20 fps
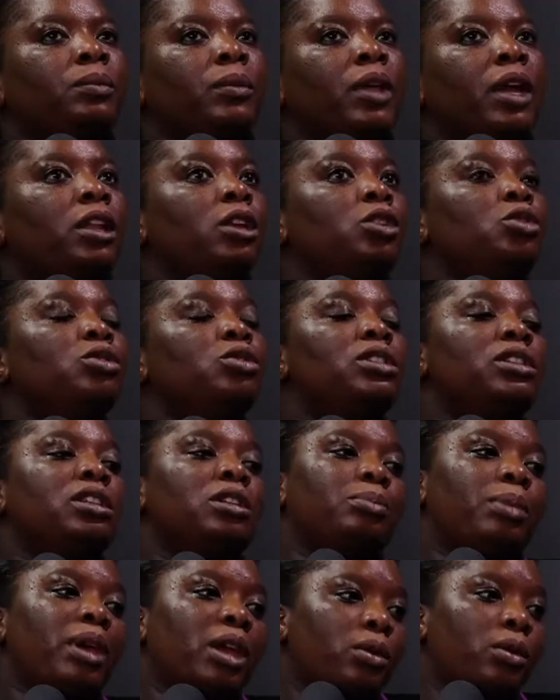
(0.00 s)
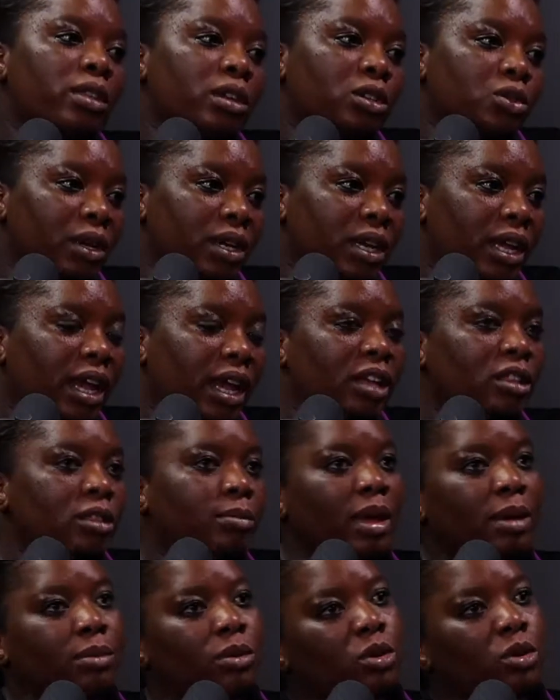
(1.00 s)
then you didn't pay on the 28th,
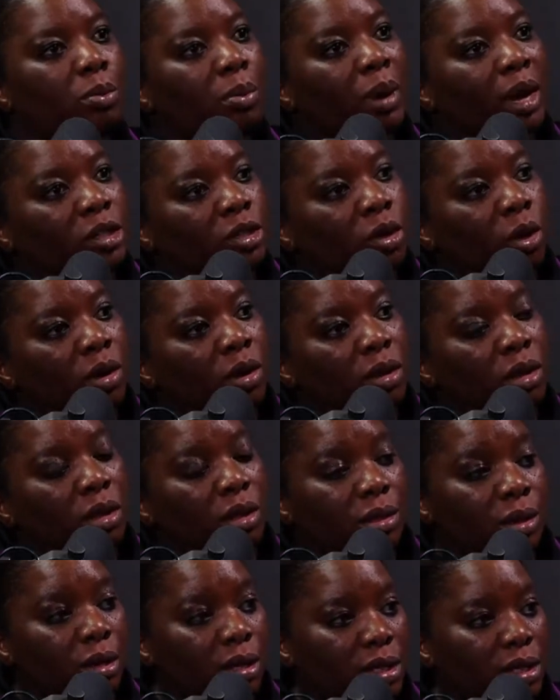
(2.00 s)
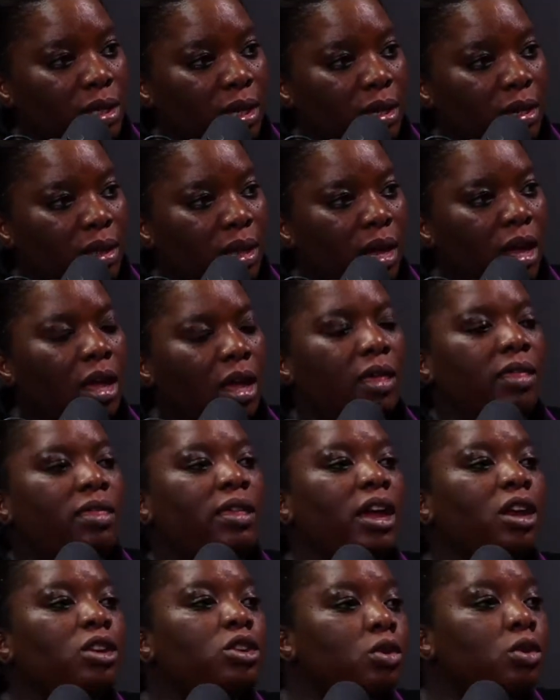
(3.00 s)
maybe you paid on the 30th,
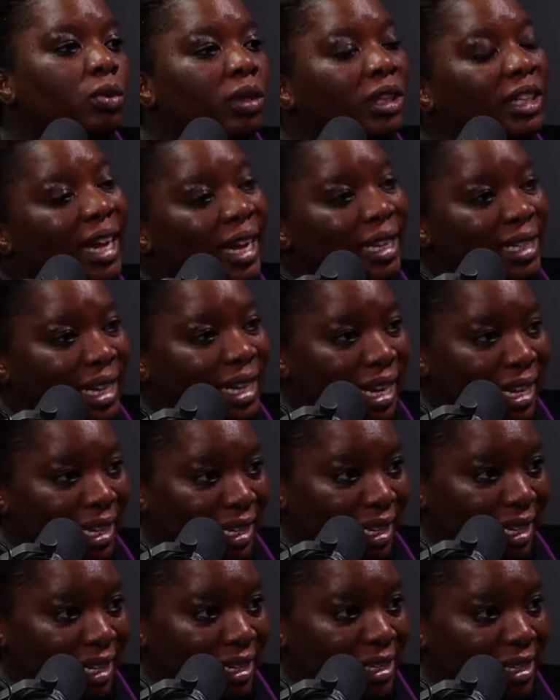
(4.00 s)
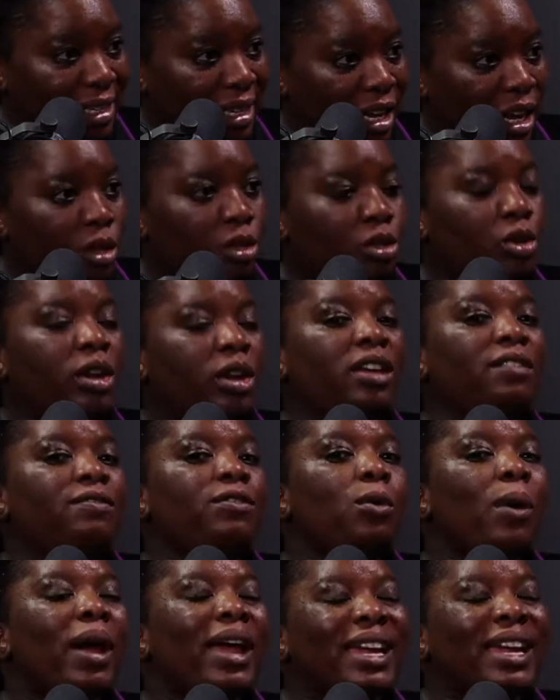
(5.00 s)
then you will get areas. So if
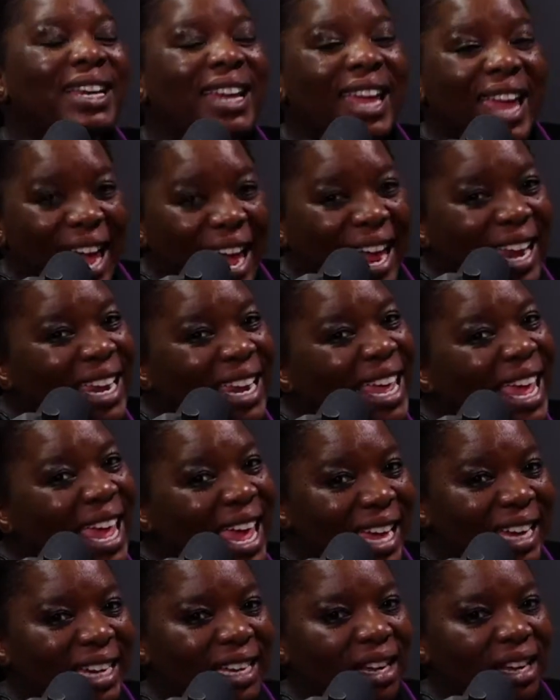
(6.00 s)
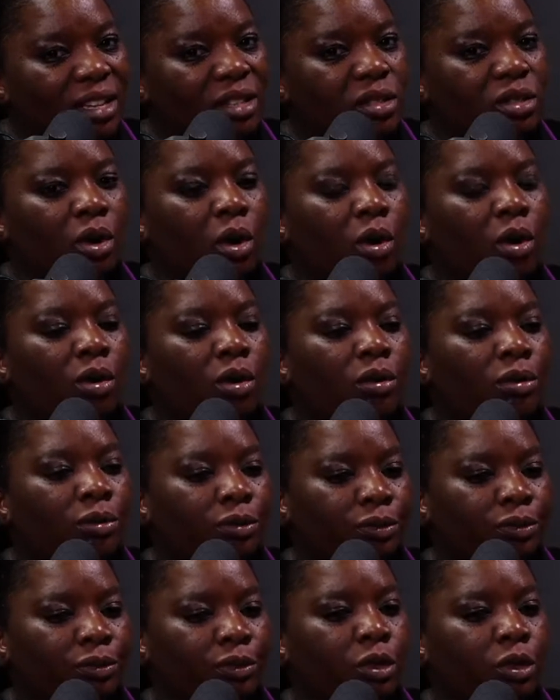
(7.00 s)
you are in any areas
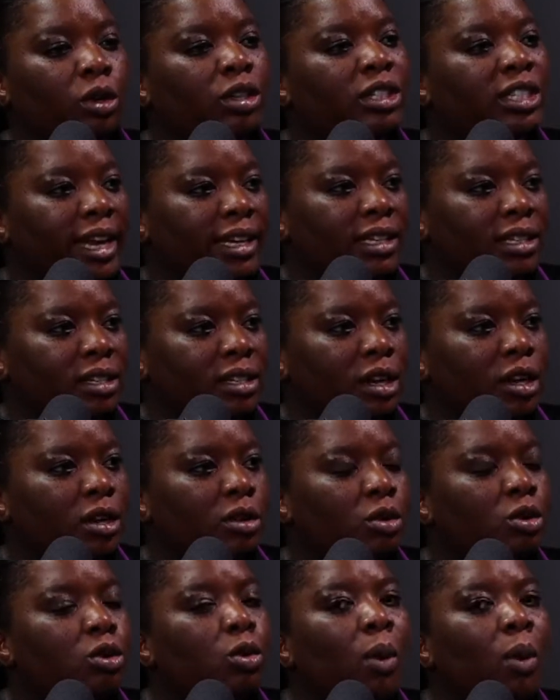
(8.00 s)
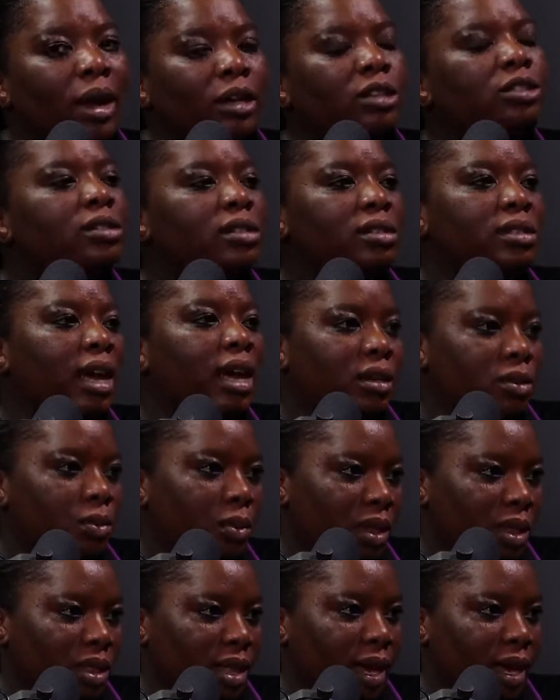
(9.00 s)
of your debt, you want to start
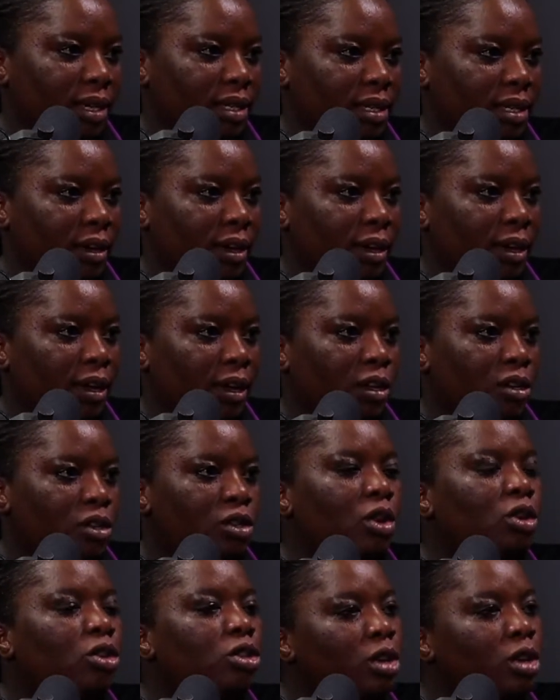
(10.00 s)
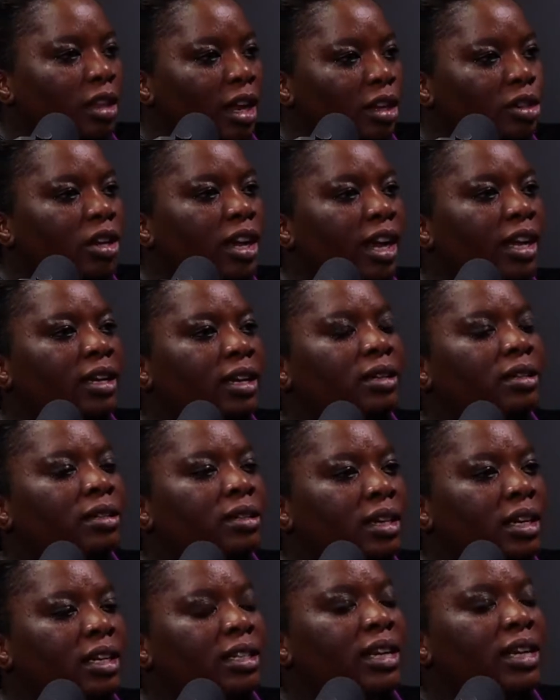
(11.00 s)
with that. So that you can
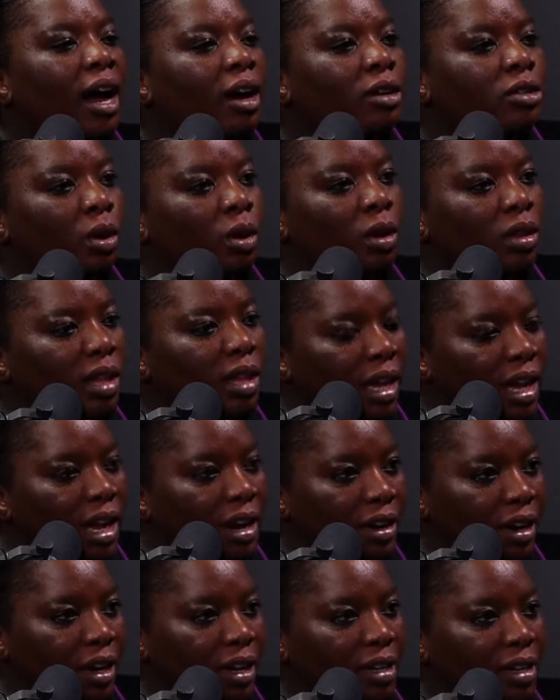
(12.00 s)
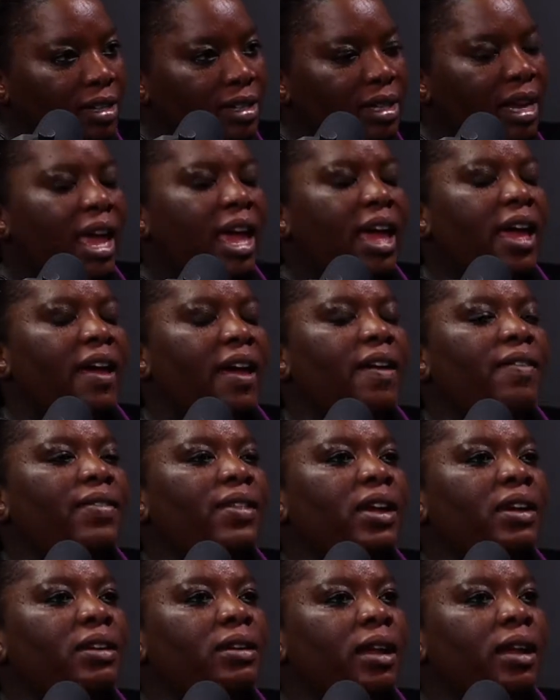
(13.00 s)
eat out all the areas and
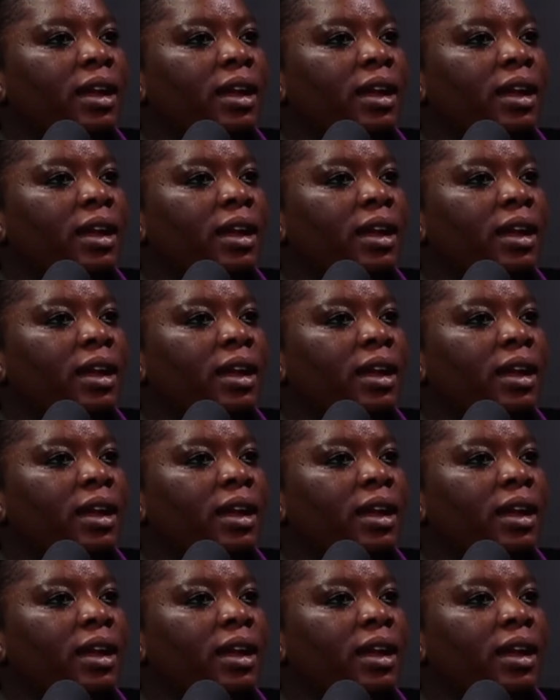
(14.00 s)
then